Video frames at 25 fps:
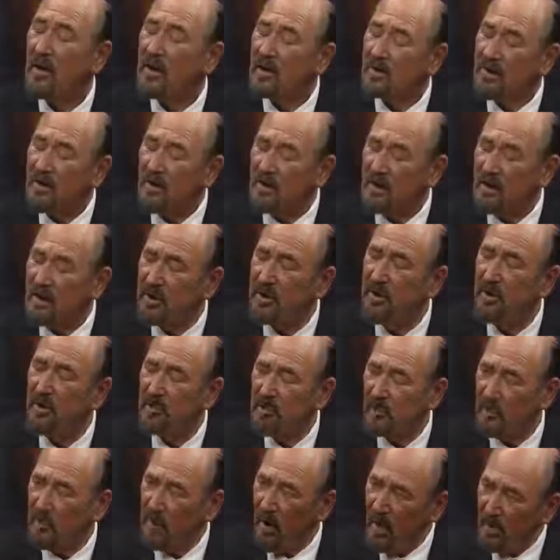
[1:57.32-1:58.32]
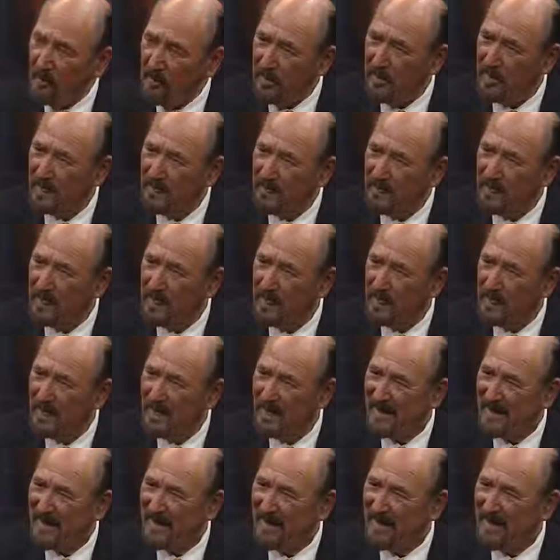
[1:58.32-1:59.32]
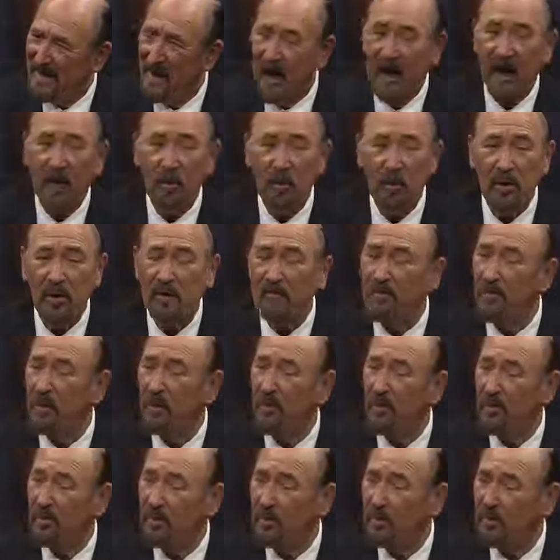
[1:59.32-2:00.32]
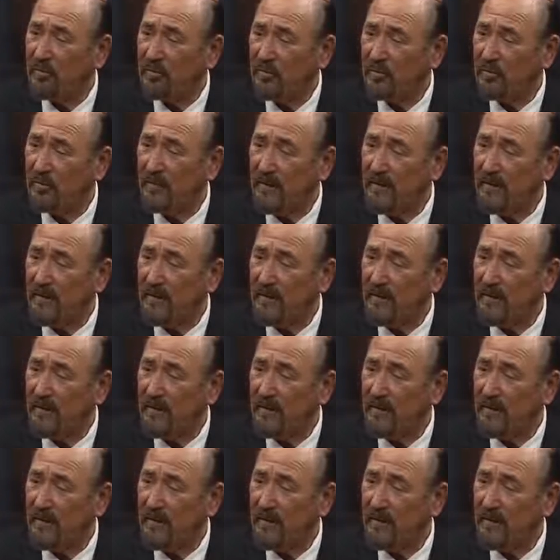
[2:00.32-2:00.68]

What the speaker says: So then you grew up. Mm-hmm. Were you living on the North Shore